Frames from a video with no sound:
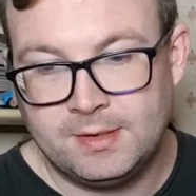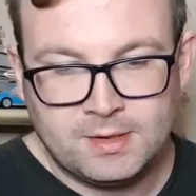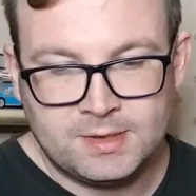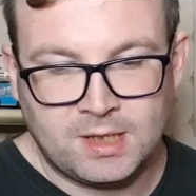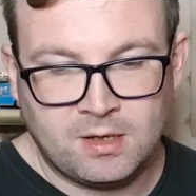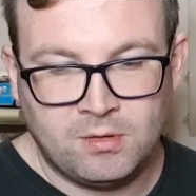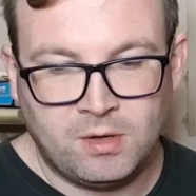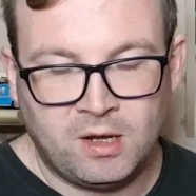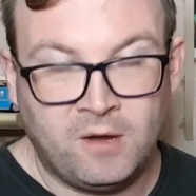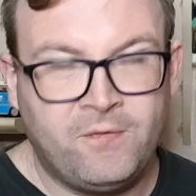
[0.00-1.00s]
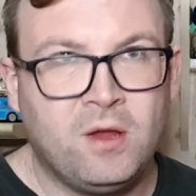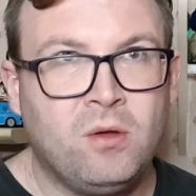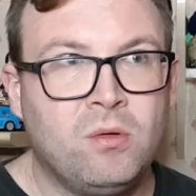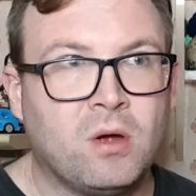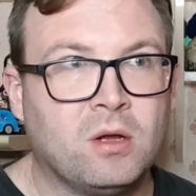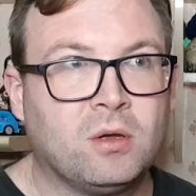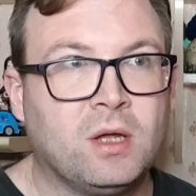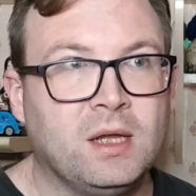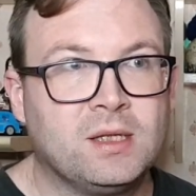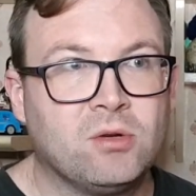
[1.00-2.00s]
So if you are
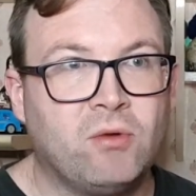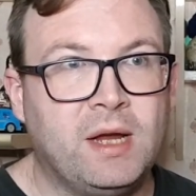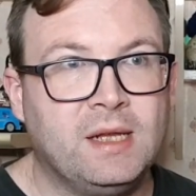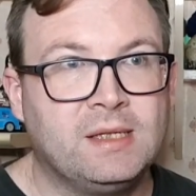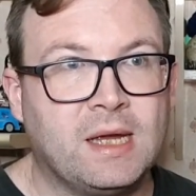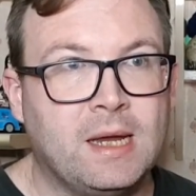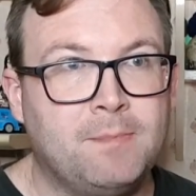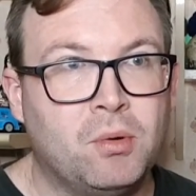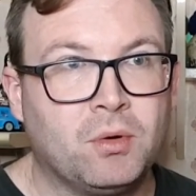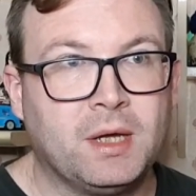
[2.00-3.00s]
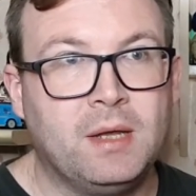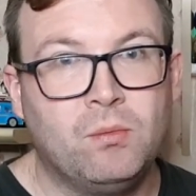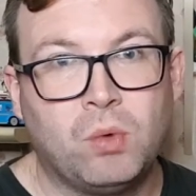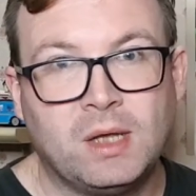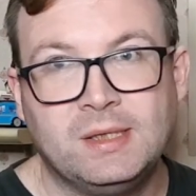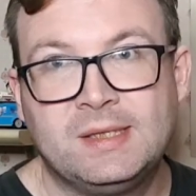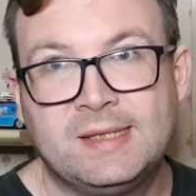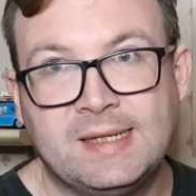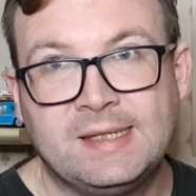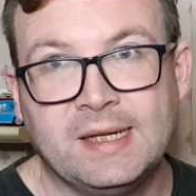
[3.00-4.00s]
looking to read a book in one
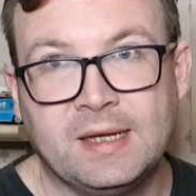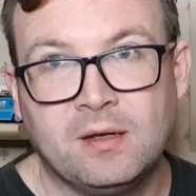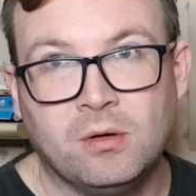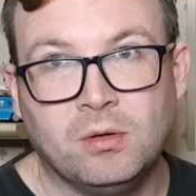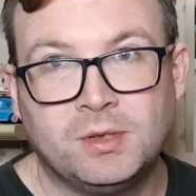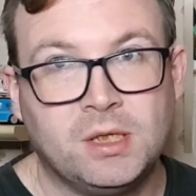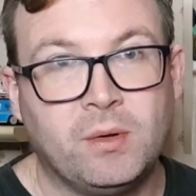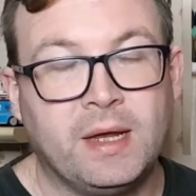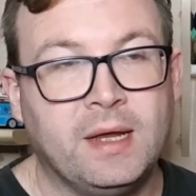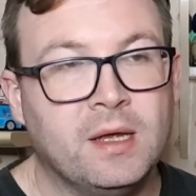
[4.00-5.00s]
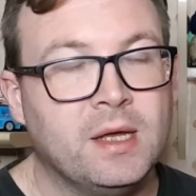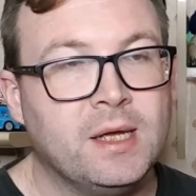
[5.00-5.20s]
sitting or do a